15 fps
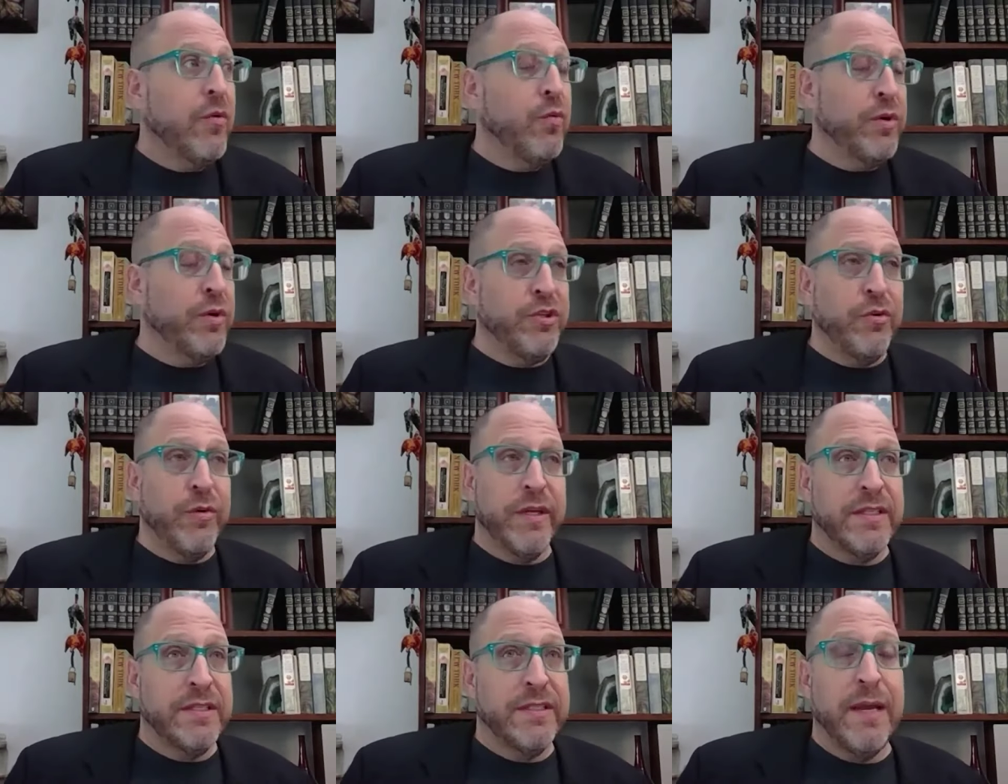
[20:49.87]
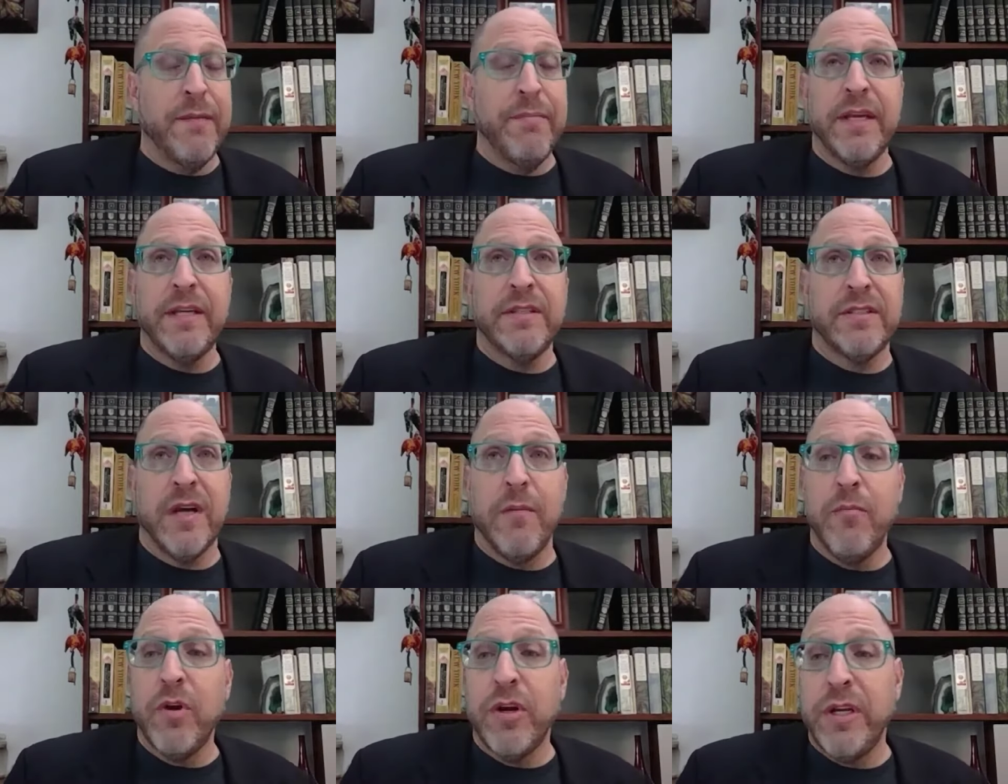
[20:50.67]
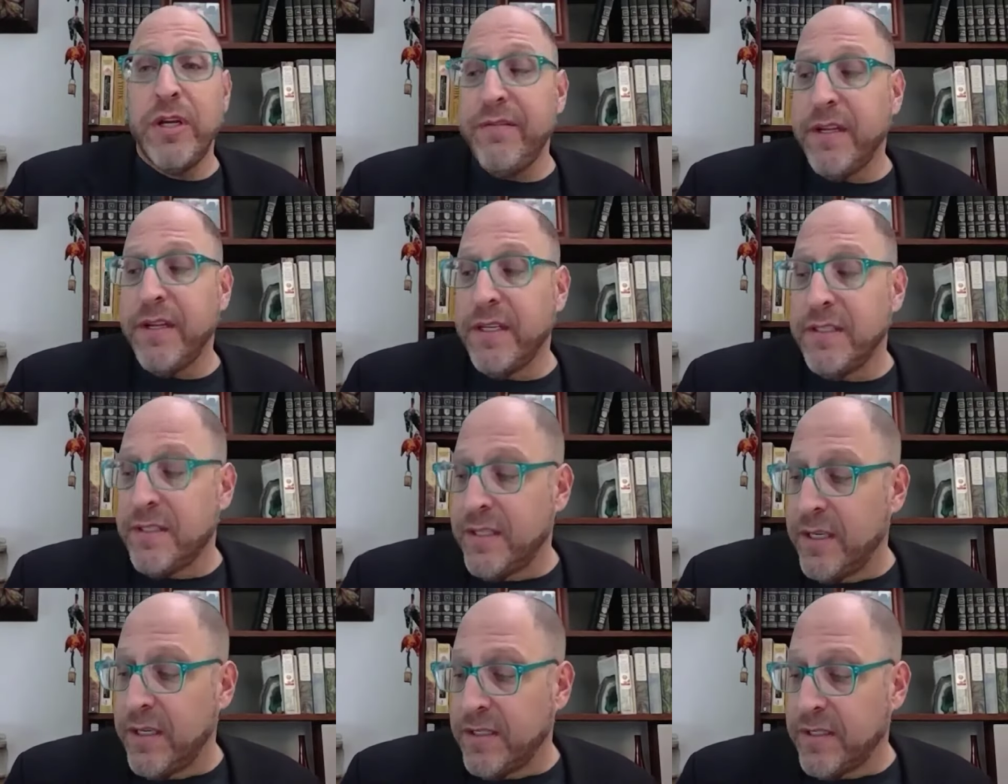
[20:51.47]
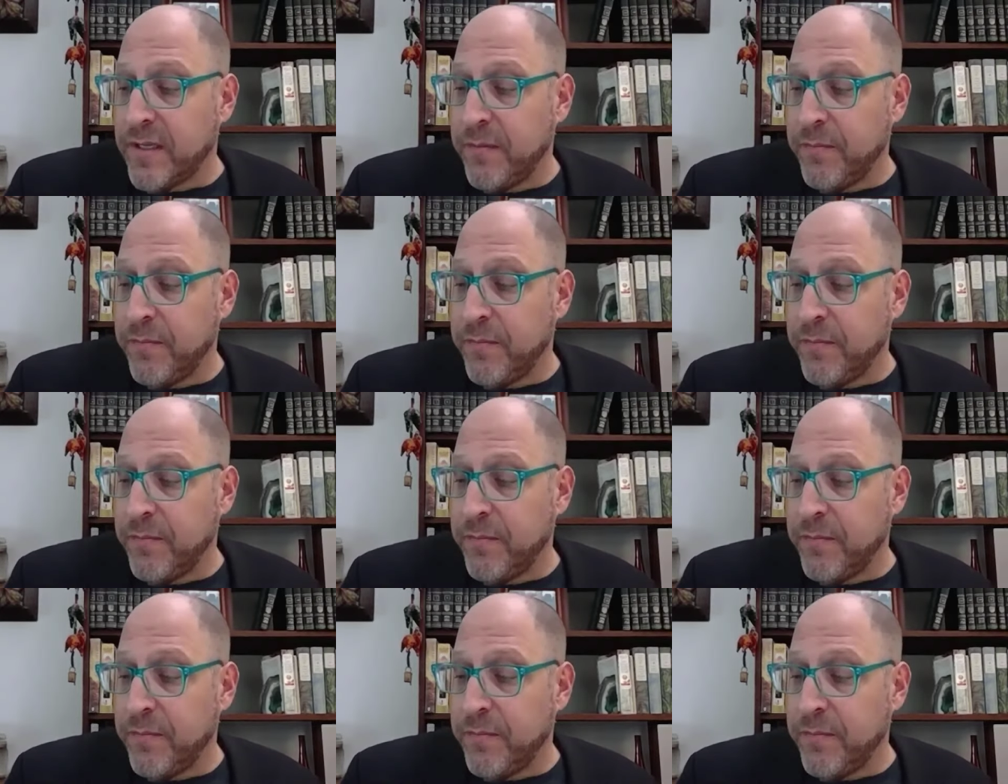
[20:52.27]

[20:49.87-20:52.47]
We're doing the same thing. Some could even consider us